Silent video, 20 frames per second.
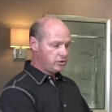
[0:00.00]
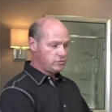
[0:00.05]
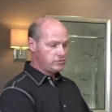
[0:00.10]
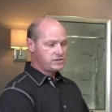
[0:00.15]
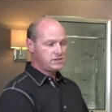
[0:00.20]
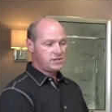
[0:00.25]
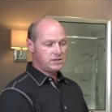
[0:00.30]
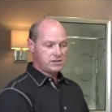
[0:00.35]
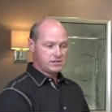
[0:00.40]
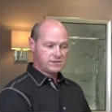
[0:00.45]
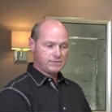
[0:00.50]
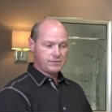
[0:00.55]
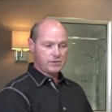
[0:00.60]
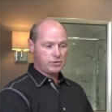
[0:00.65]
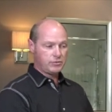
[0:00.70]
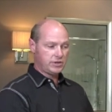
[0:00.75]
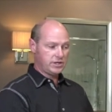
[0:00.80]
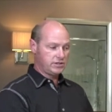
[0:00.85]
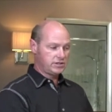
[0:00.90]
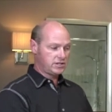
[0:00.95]
you see this
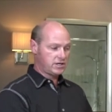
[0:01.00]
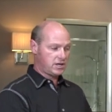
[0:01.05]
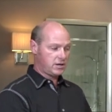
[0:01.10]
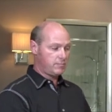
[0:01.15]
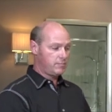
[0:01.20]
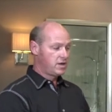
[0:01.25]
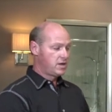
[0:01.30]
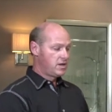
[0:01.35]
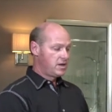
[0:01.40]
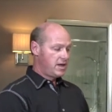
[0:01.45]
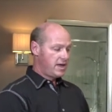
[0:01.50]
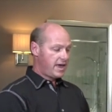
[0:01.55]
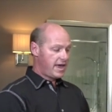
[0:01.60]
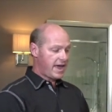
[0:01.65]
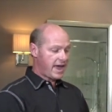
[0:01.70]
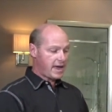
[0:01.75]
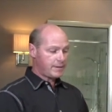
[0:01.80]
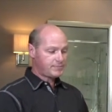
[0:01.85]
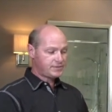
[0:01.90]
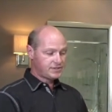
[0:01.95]
floating tub.
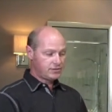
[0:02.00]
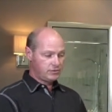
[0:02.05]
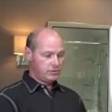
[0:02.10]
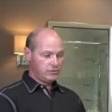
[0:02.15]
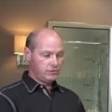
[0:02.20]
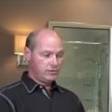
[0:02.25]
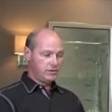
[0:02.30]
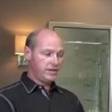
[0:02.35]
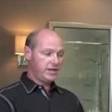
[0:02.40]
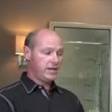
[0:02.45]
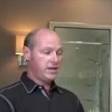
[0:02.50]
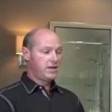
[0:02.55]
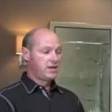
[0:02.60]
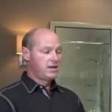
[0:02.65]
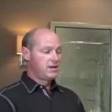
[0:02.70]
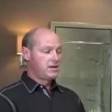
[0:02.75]
Absolutely